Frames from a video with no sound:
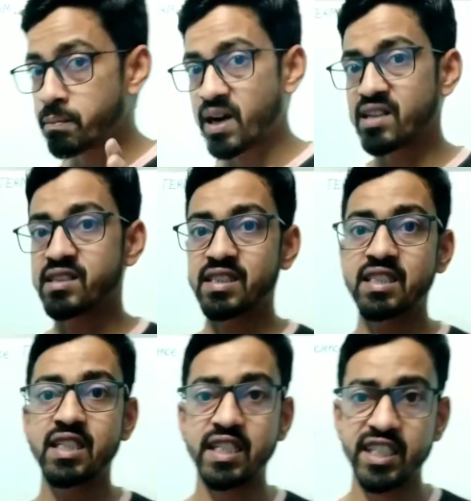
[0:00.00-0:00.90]
parts is
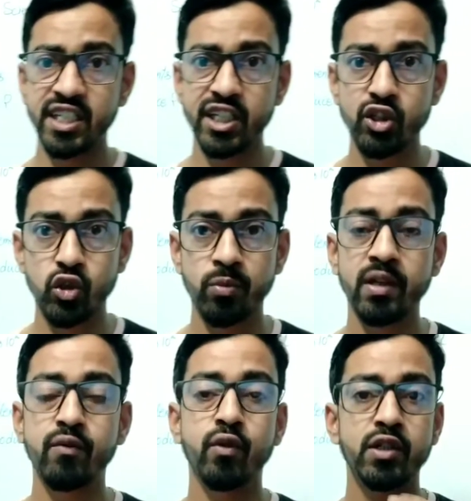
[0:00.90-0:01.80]
reducible,
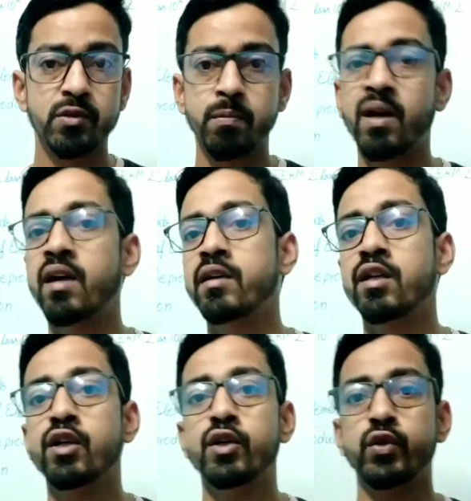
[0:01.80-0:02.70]
what part
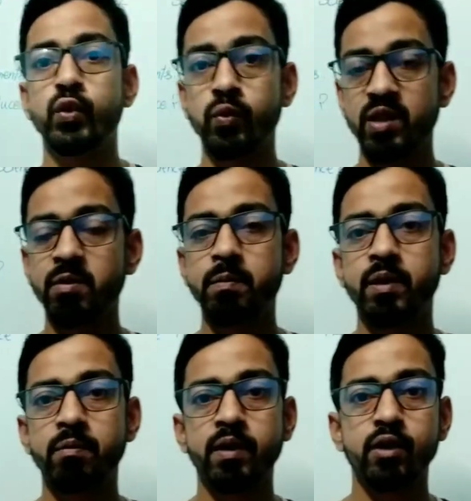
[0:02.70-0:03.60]
you will be
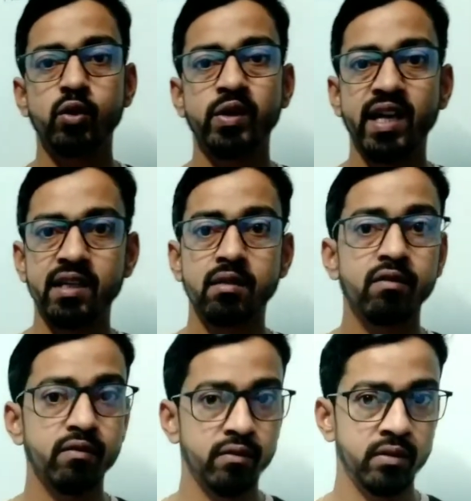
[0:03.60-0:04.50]
prepared to get
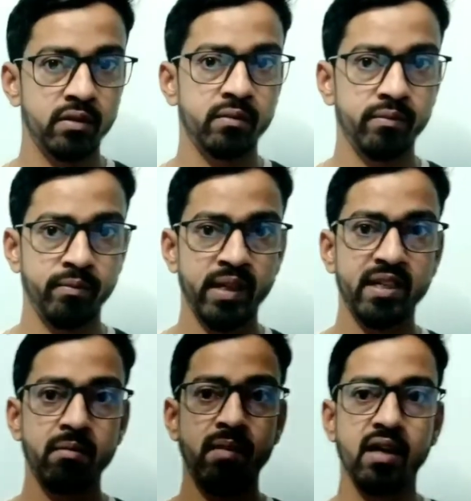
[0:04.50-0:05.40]
better
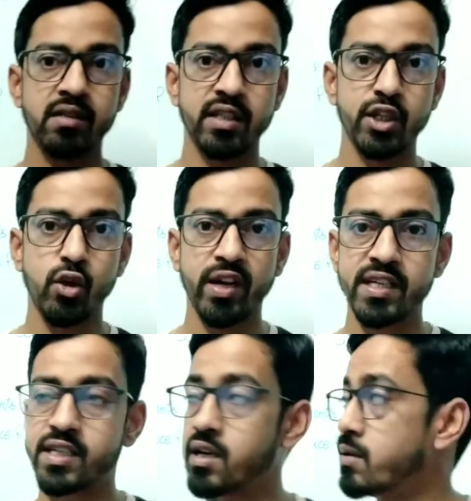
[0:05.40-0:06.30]
marks in your
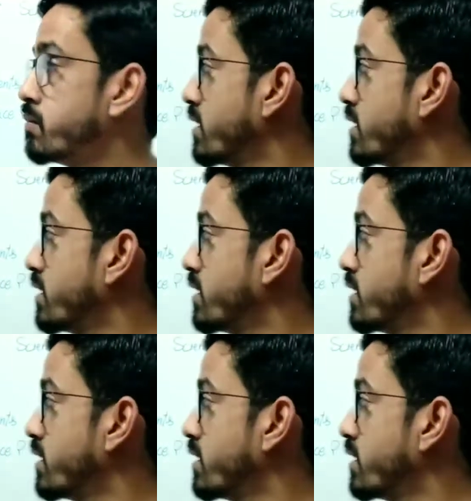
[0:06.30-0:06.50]
exam.